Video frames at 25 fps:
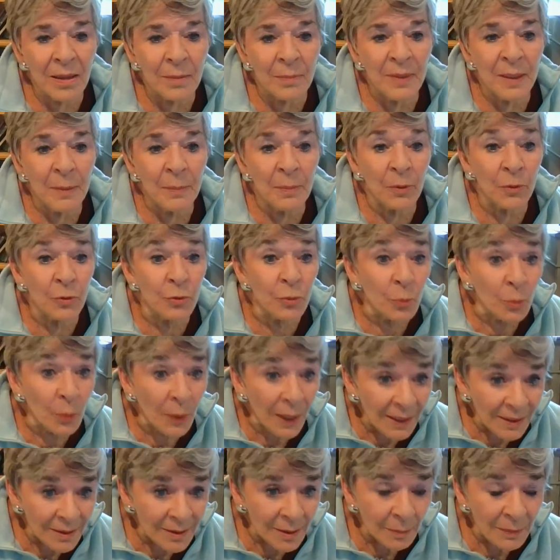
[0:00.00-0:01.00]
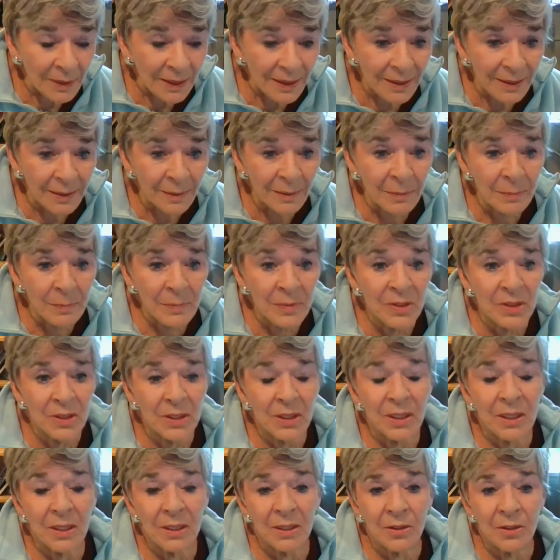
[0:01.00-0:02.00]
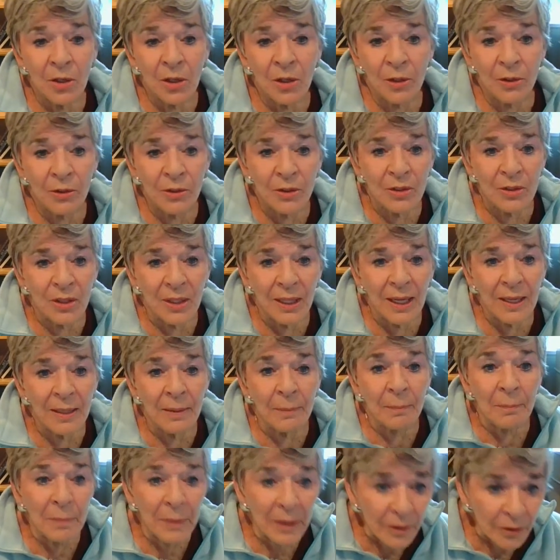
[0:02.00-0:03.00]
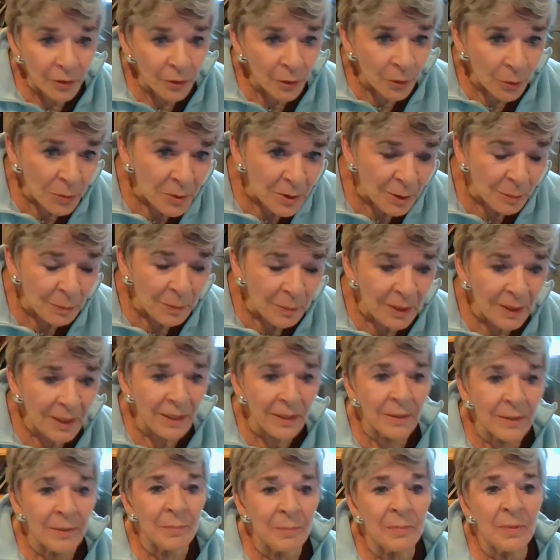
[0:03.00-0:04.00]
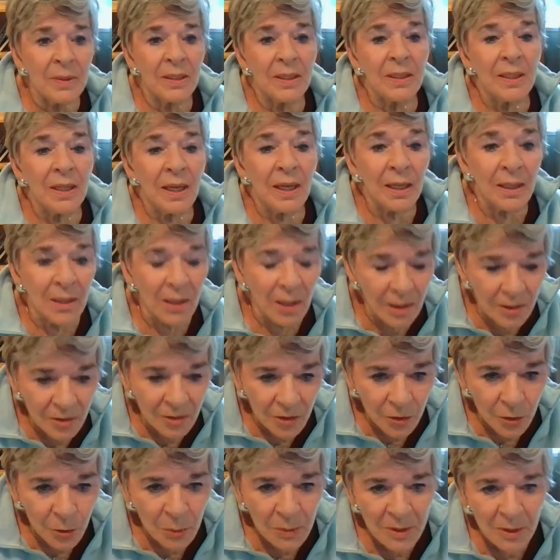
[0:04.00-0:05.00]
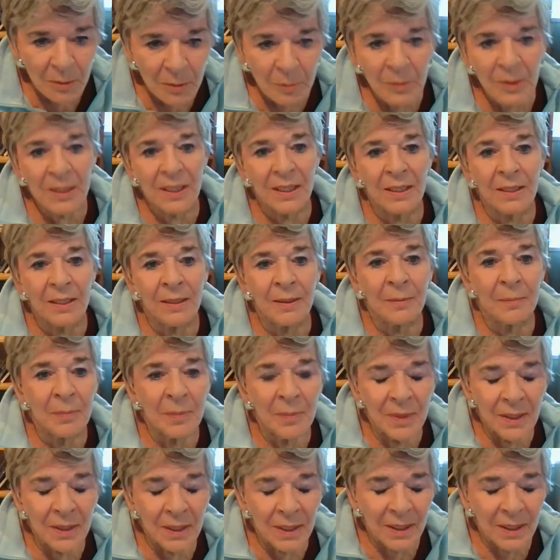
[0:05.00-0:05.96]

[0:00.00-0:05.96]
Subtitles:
They both went to mediums. Carl Jung had a mother who was a medium, a cousin who was a medium,